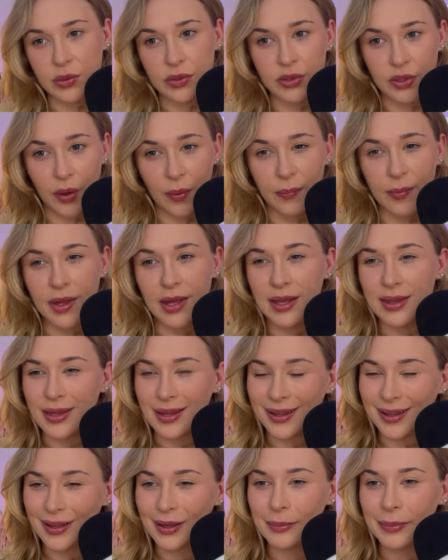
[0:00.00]
So
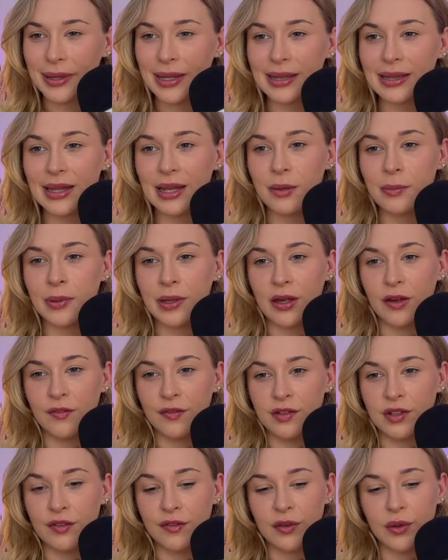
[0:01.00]
there could be a little bit
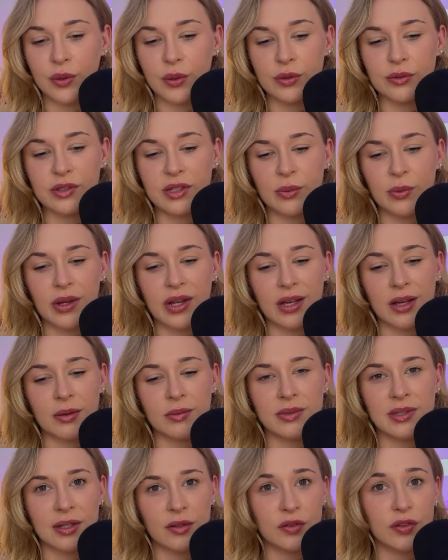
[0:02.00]
of difficulty when it
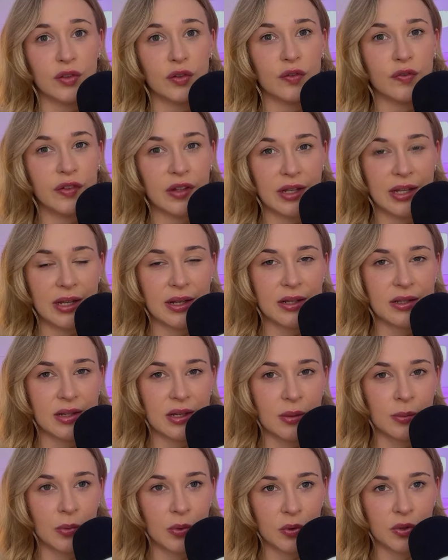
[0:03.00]
comes down to your feelings
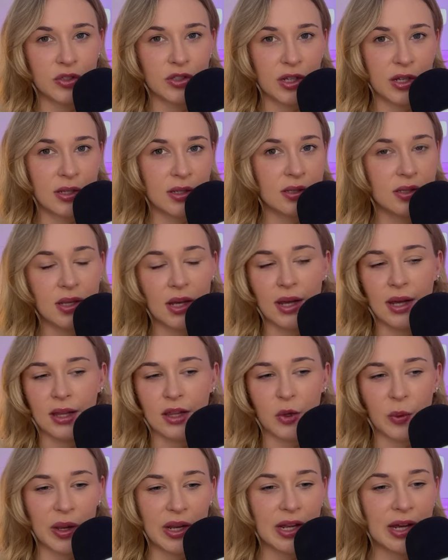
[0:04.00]
and emotions.
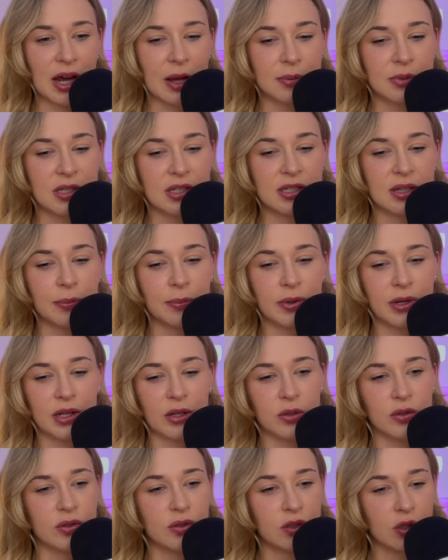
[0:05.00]
Queen of Cups is somebody
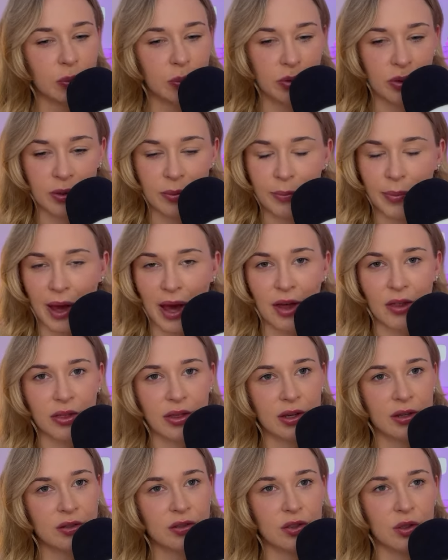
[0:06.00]
who's super
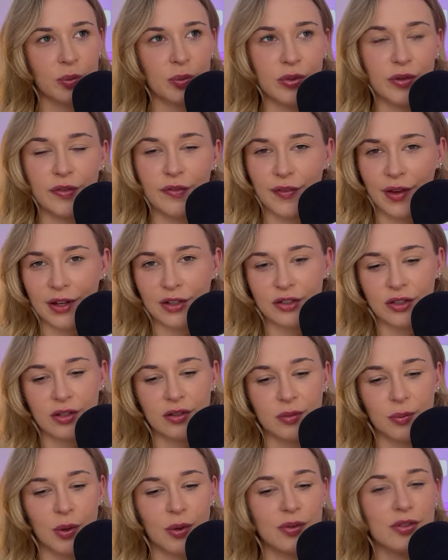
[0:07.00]
empathic, super
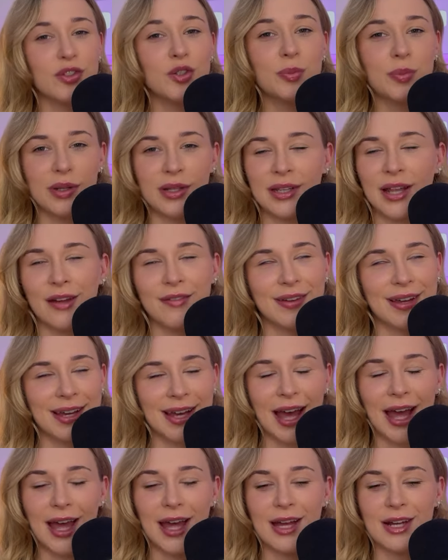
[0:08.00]
affectionate, well, super
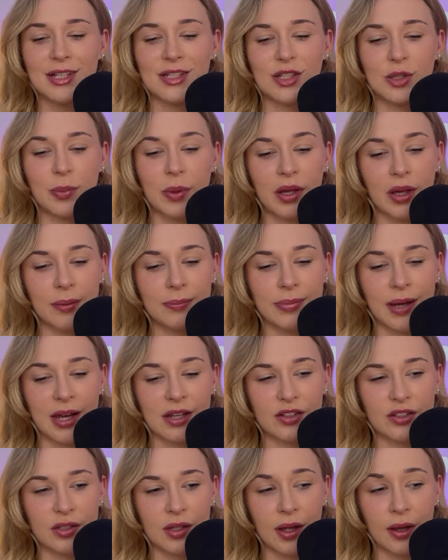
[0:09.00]
loving, super
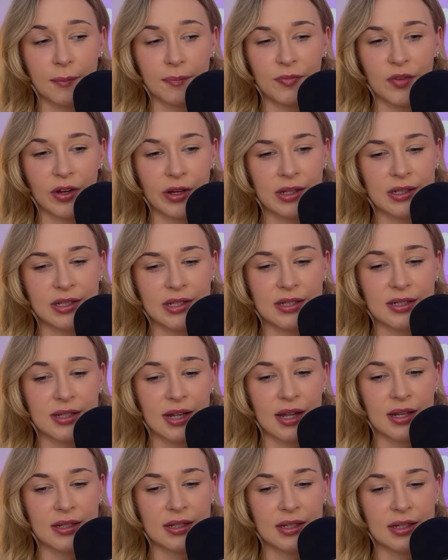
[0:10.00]
compassionate, very
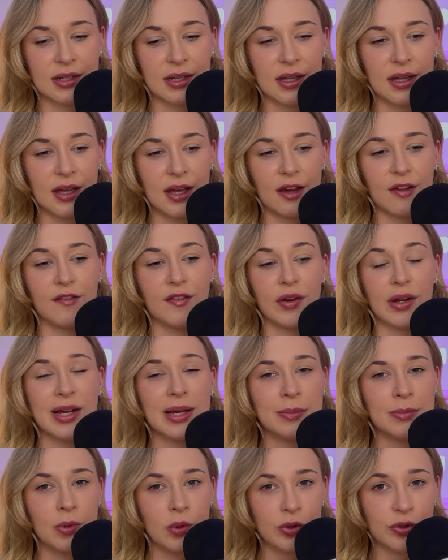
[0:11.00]
understanding, and very
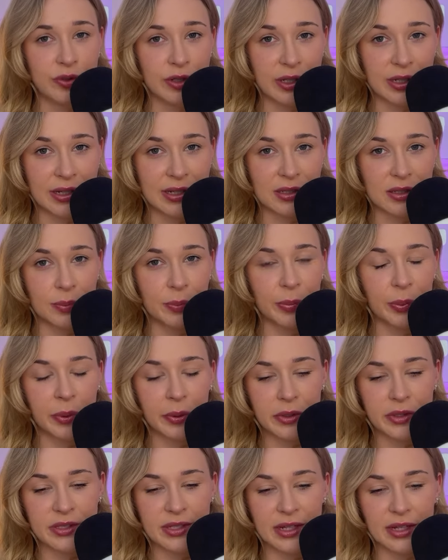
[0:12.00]
emotionally
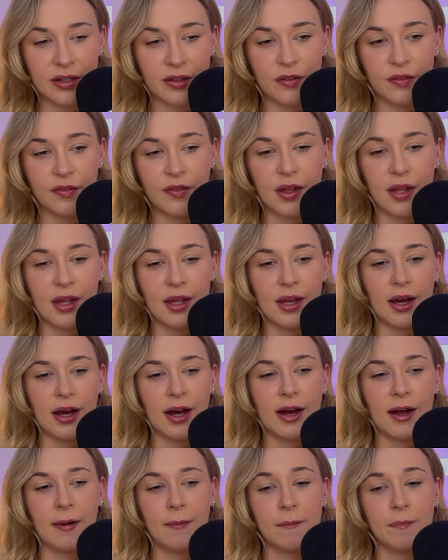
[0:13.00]
supportive.
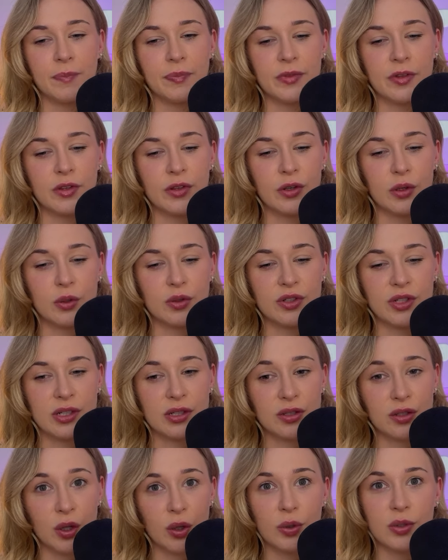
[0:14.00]
You know,
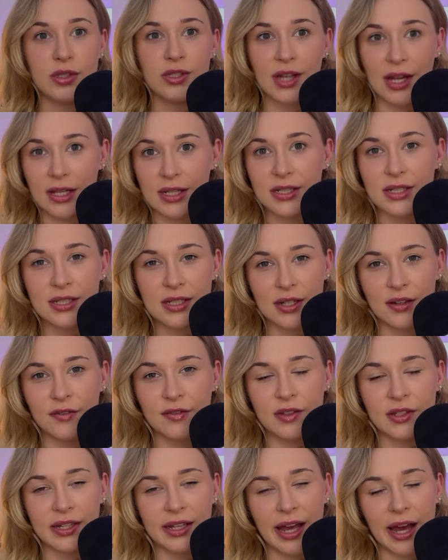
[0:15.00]
she's so
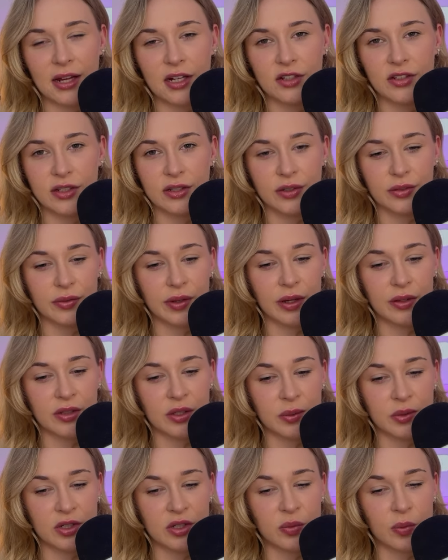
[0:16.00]
sensitive to the energies around
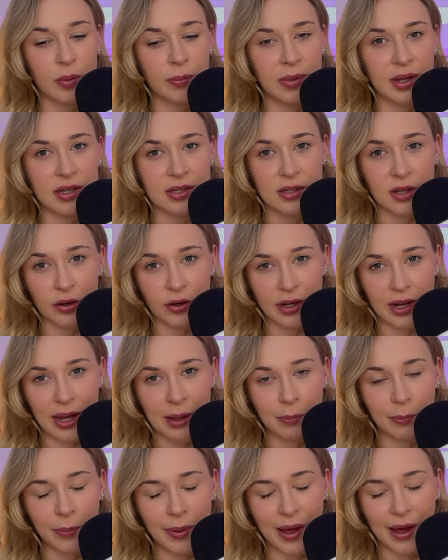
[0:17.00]
her, which is what makes her an
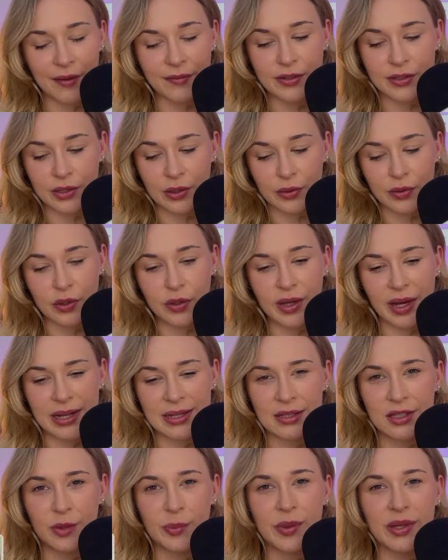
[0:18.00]
empath. So you
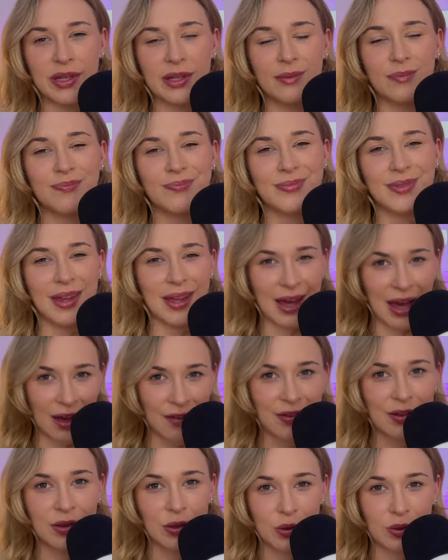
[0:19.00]
guys could be
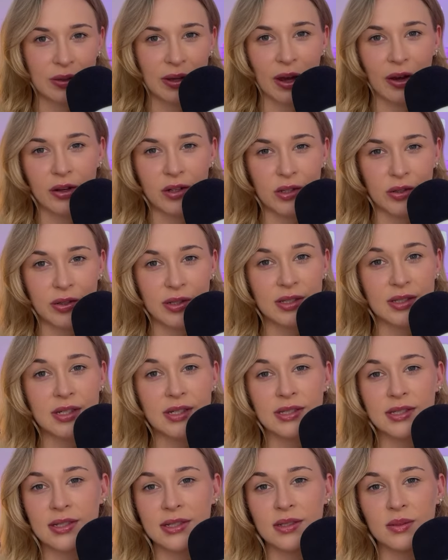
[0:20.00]
having those
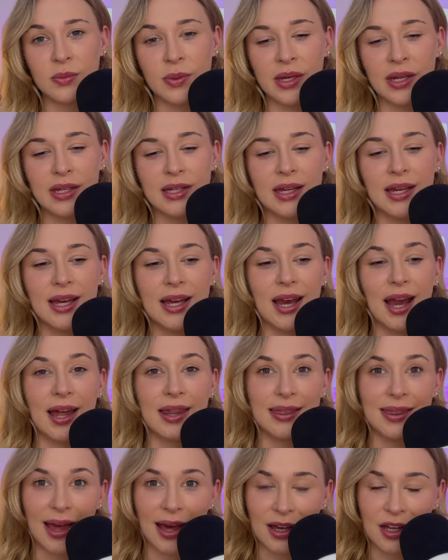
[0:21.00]
characteristics this week,
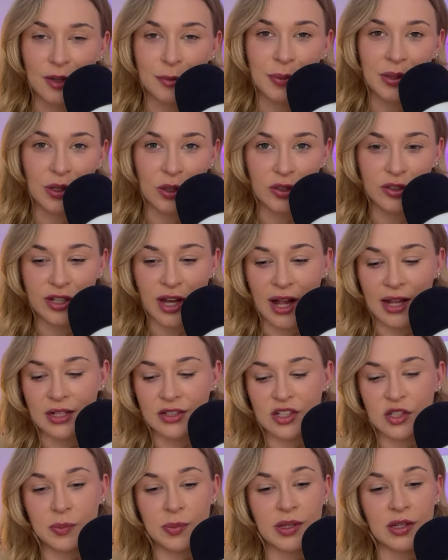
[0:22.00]
and that could be your
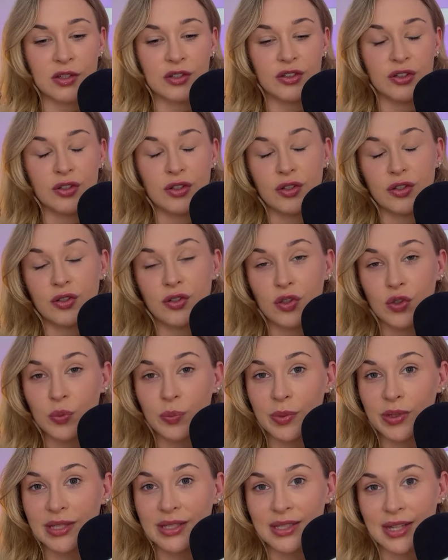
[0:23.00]
challenges because you're just
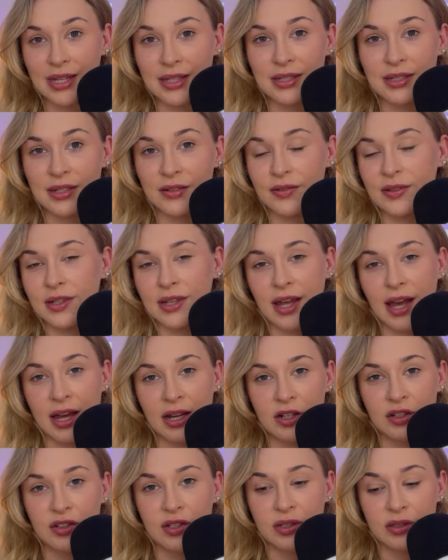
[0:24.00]
super sensitive to the
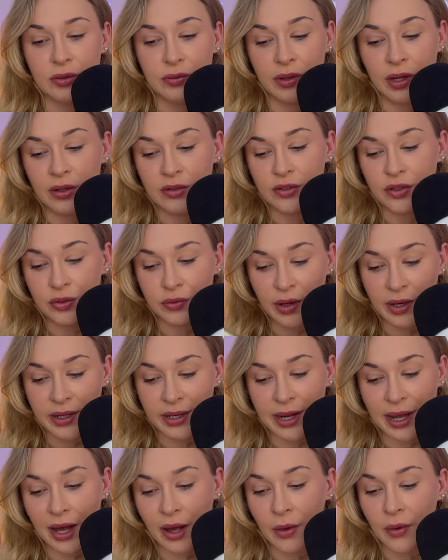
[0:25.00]
energies around you
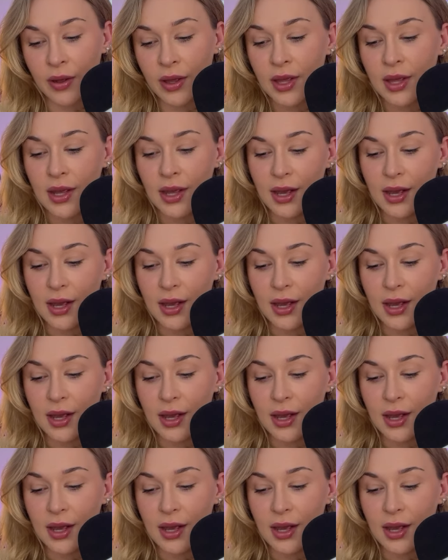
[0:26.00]
right now.